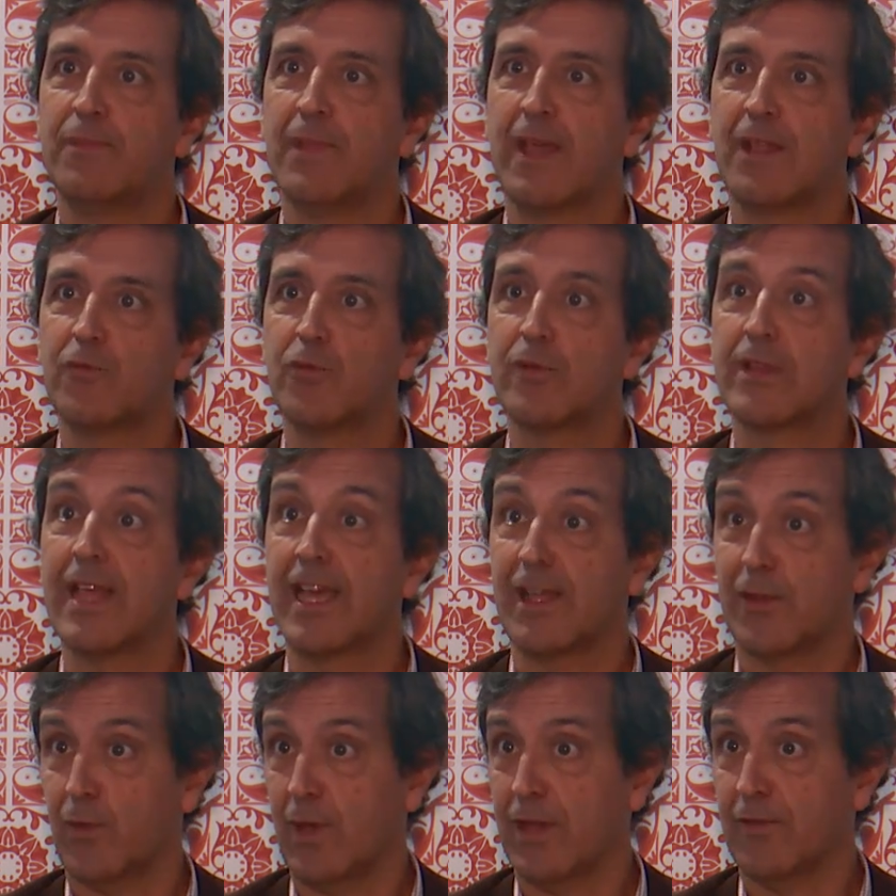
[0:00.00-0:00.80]
that would
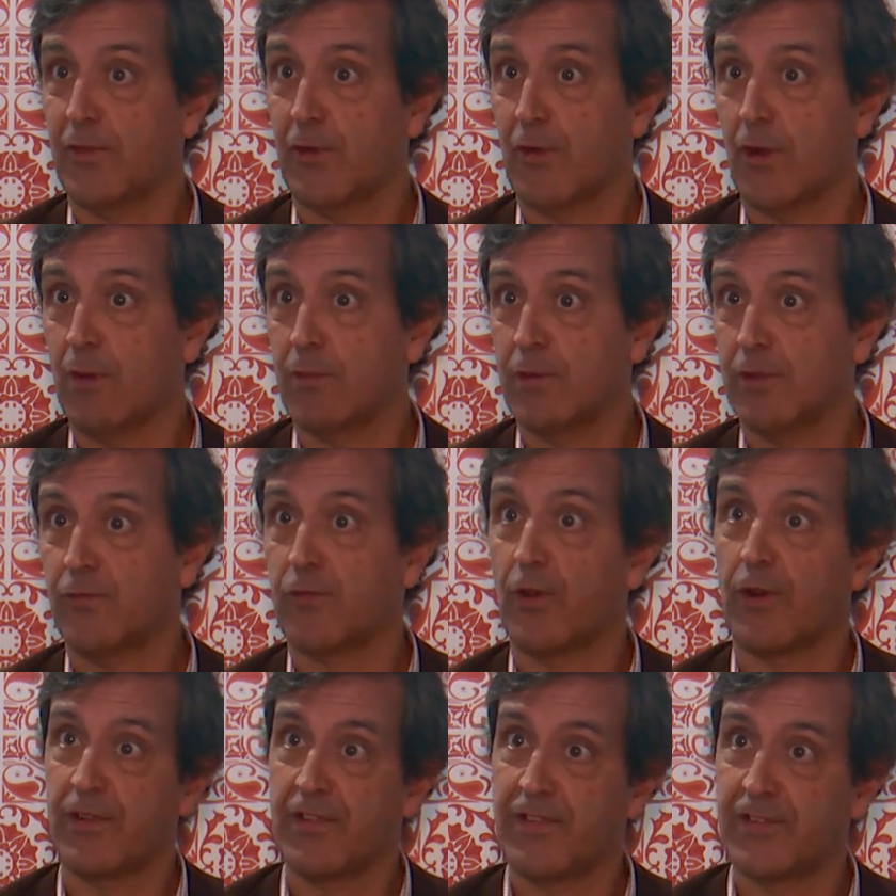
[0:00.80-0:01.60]
like to have the robot
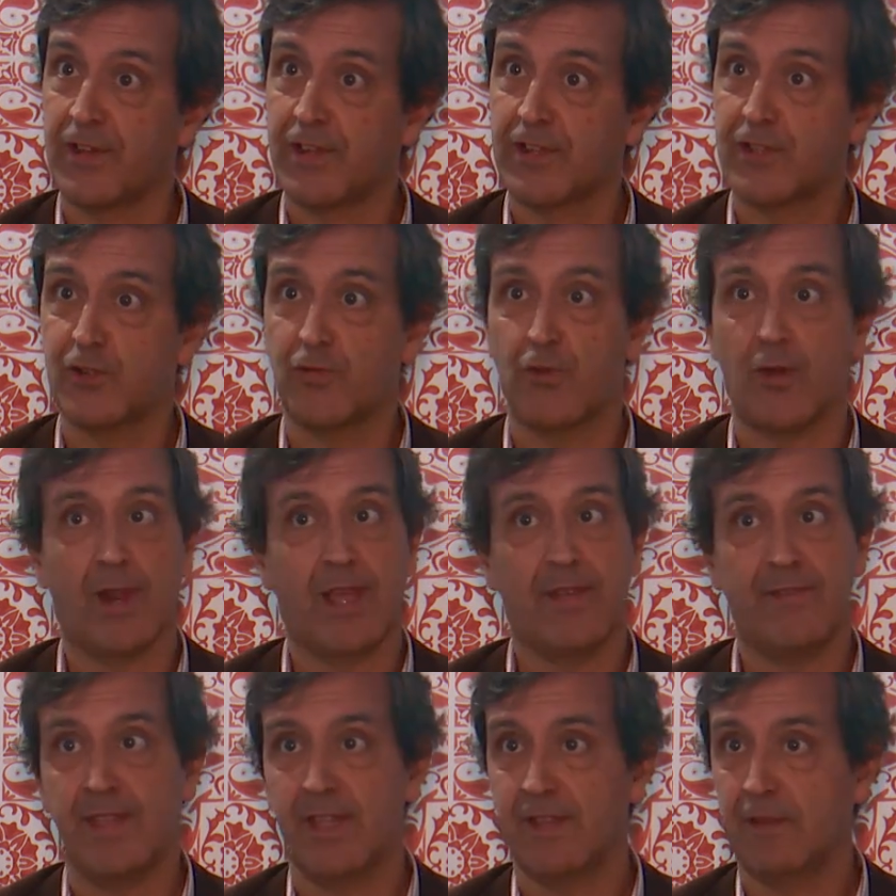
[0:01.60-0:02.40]
for research, for
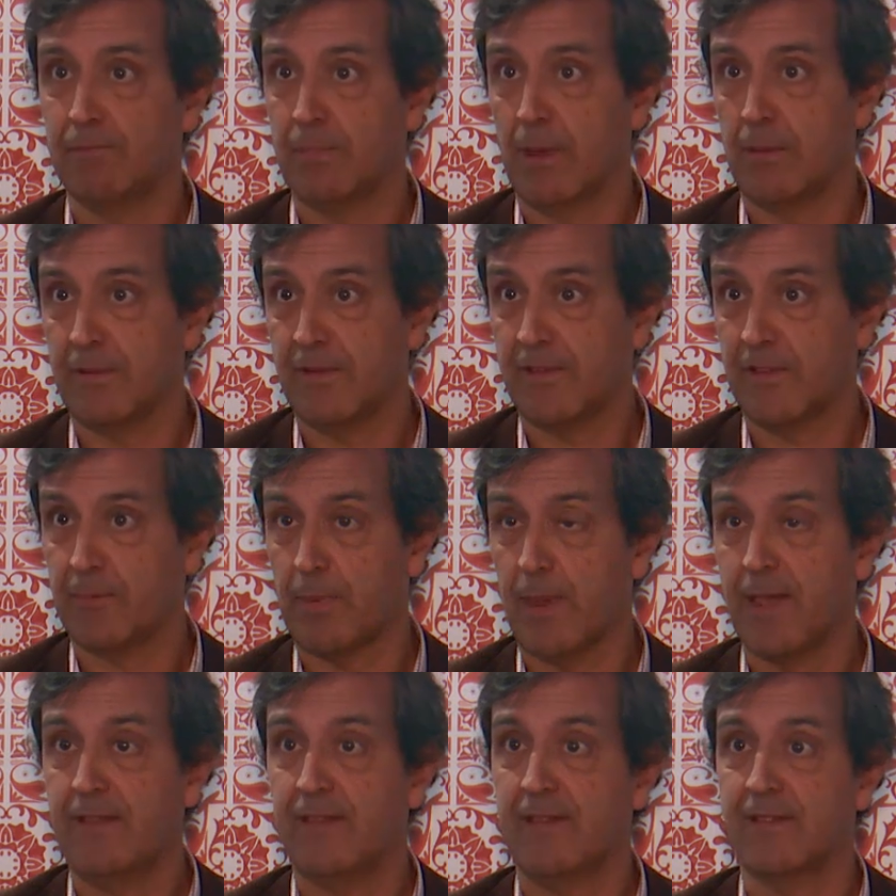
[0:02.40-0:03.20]
having it in public
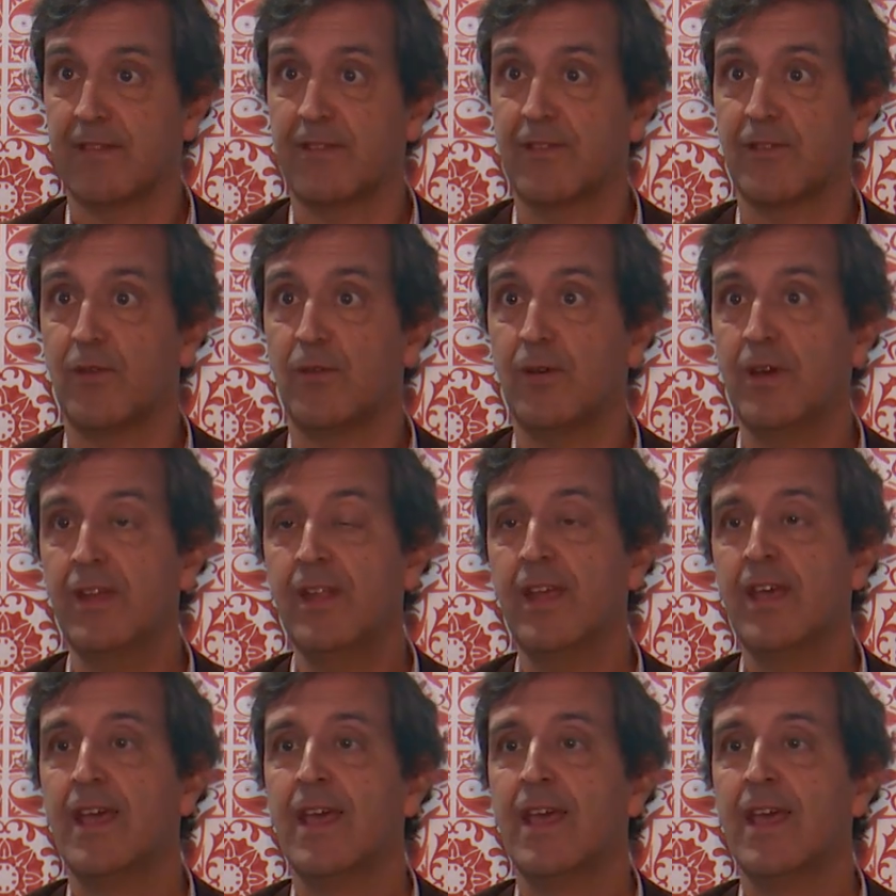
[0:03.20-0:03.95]
spaces and so on.